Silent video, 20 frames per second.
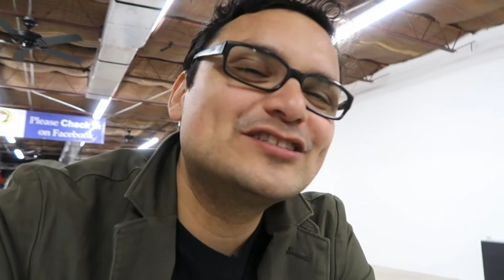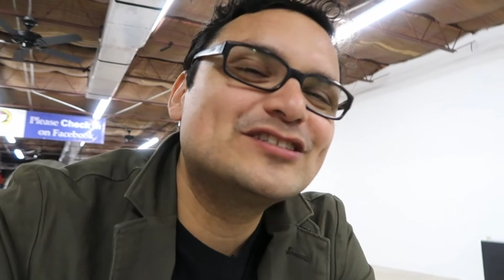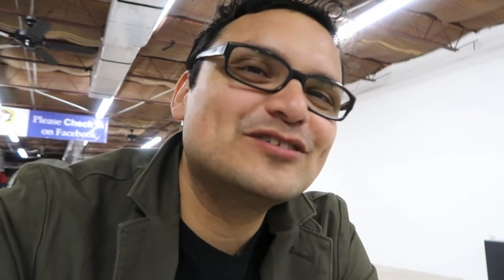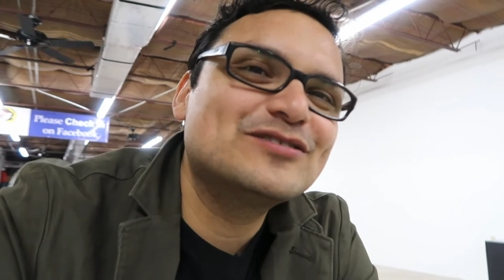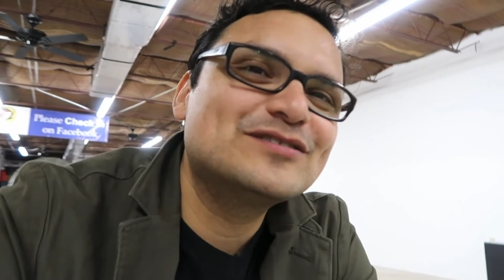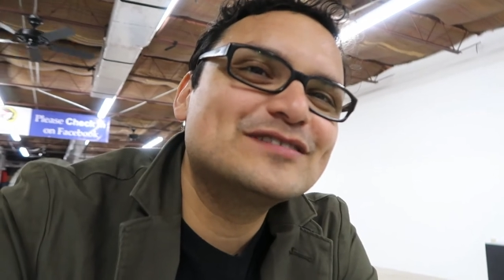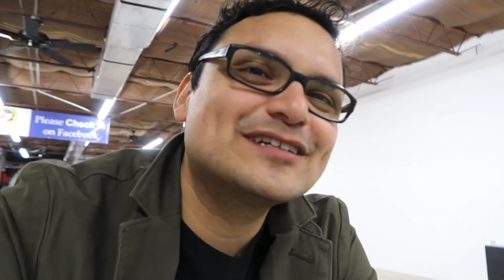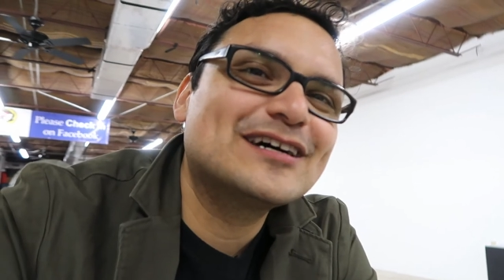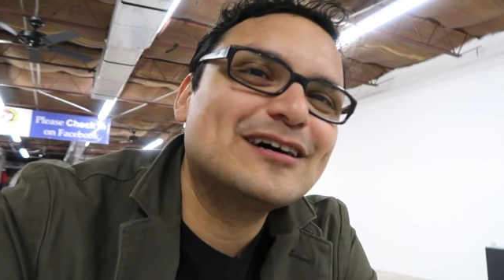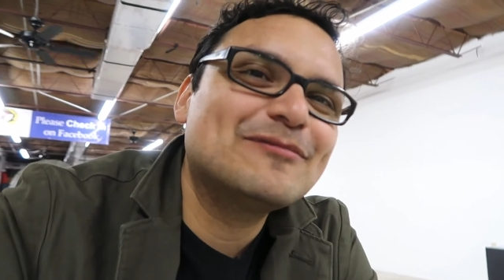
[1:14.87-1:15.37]

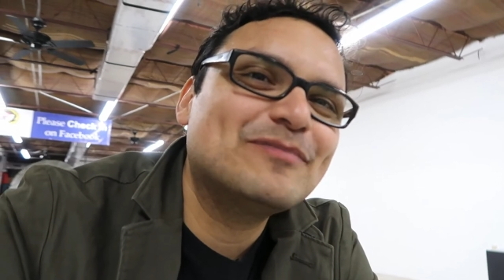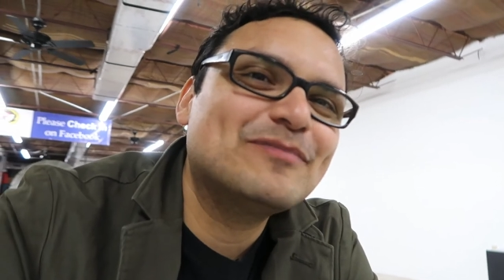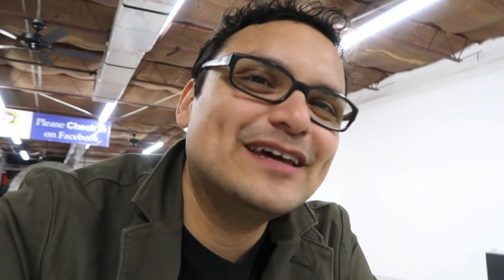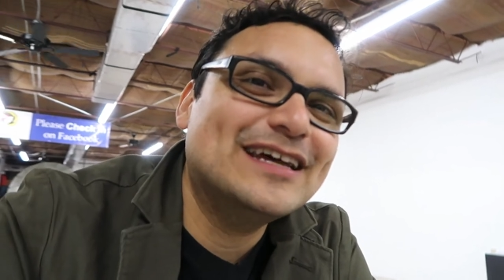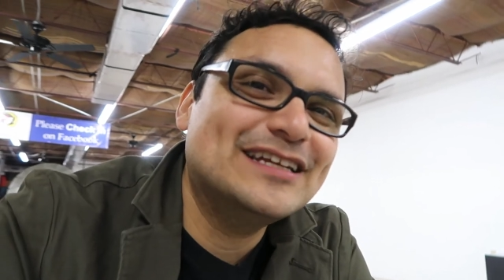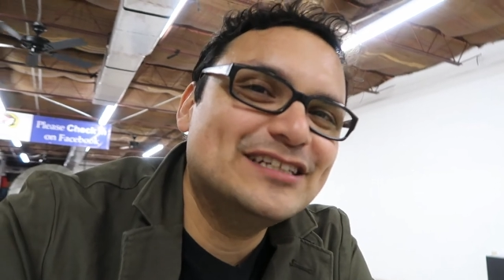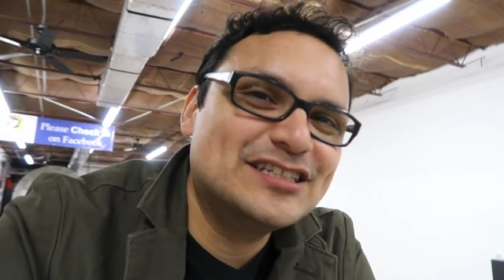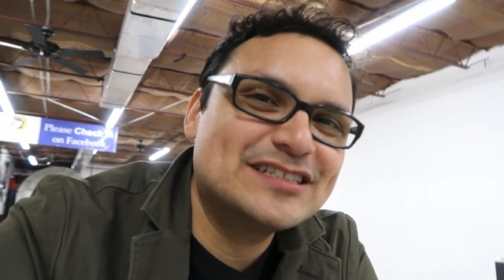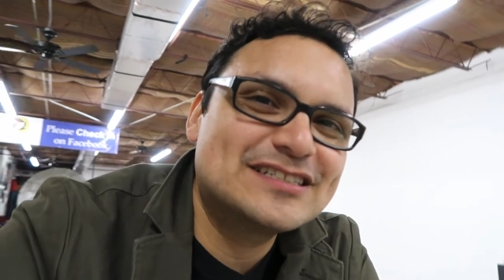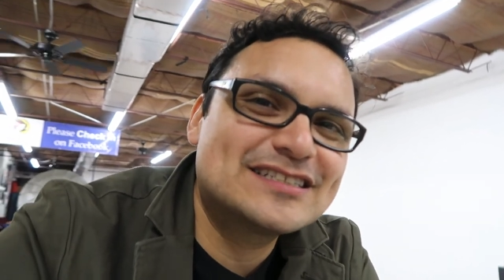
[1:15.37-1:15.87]
shows up
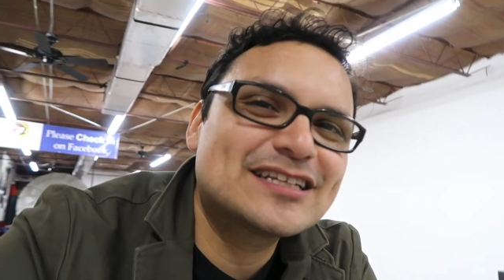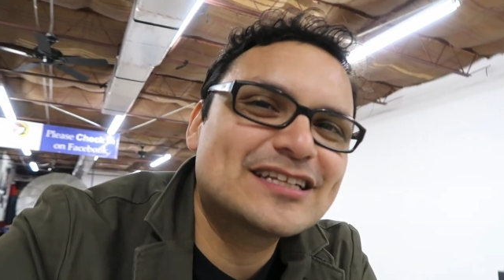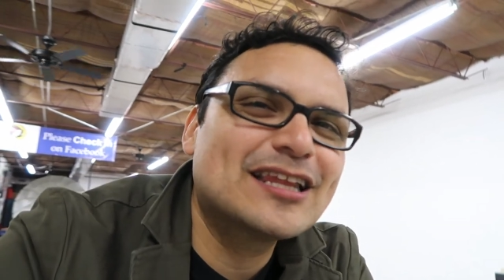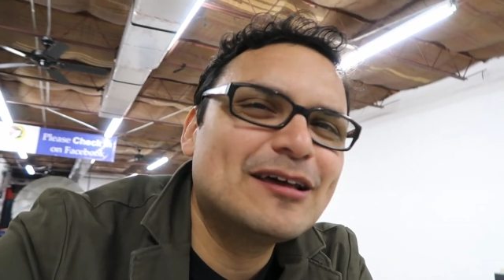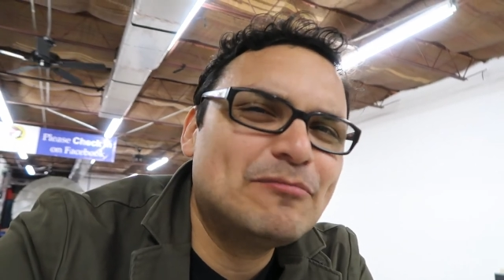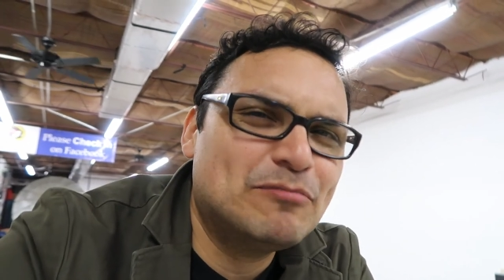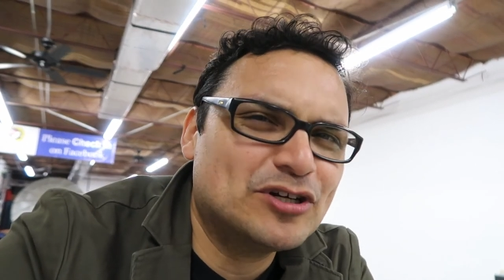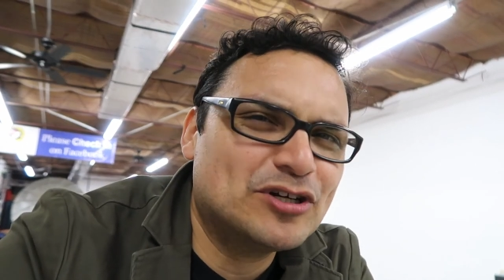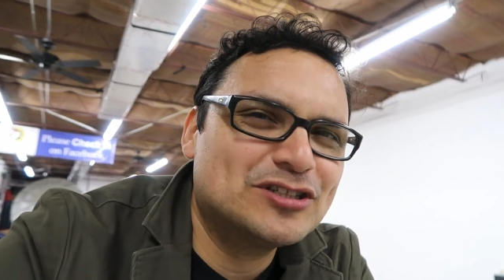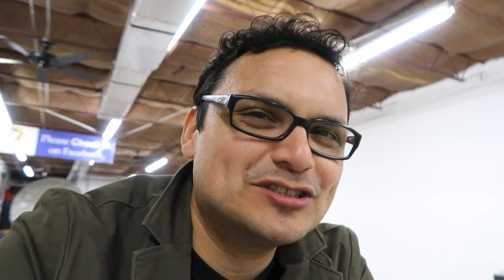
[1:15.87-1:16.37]
in just
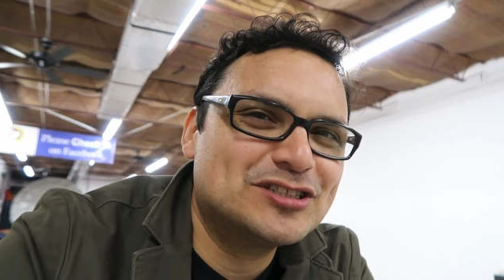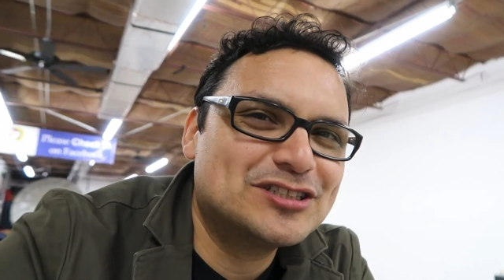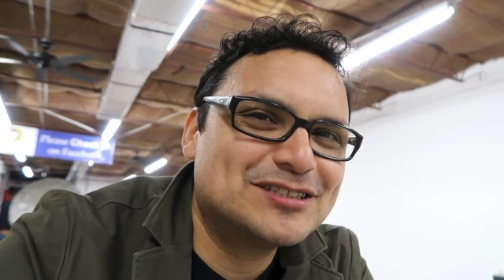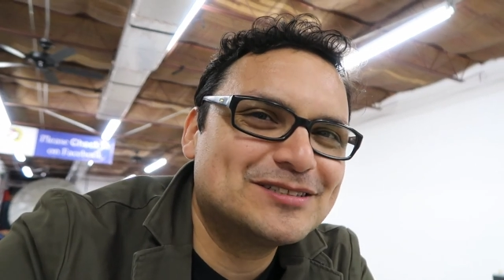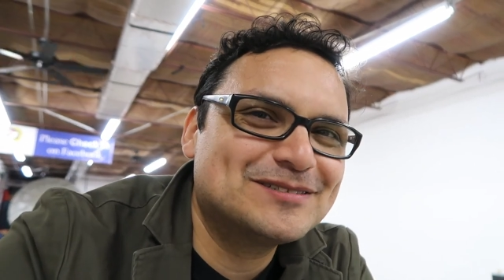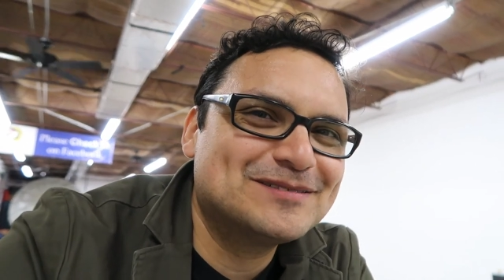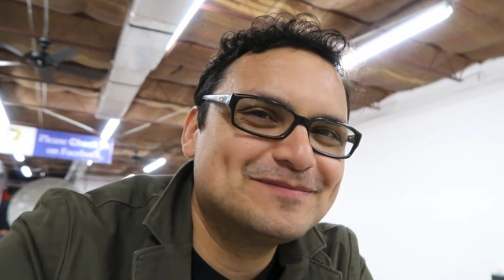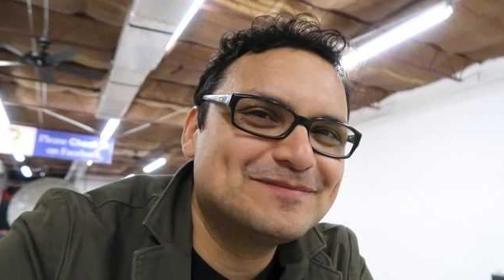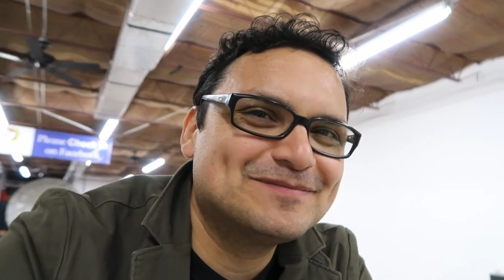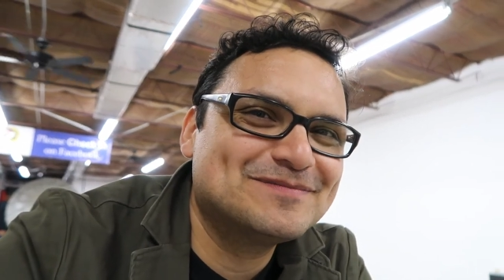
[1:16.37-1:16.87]
slippers.
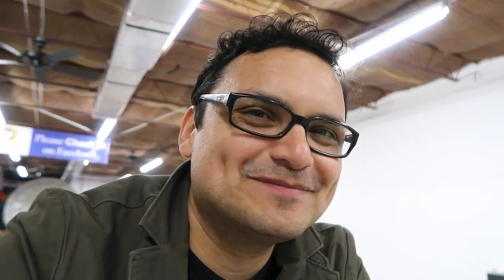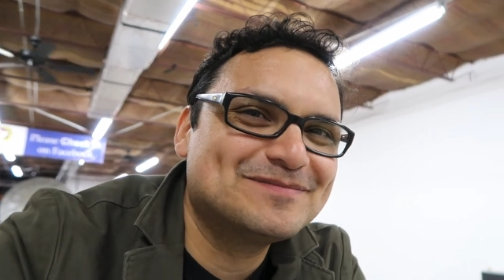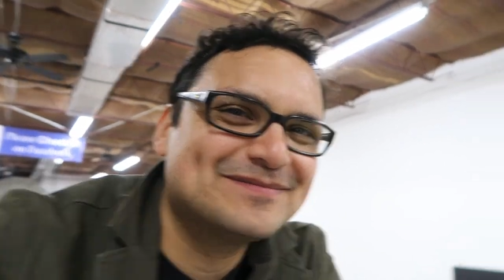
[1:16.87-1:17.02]
No,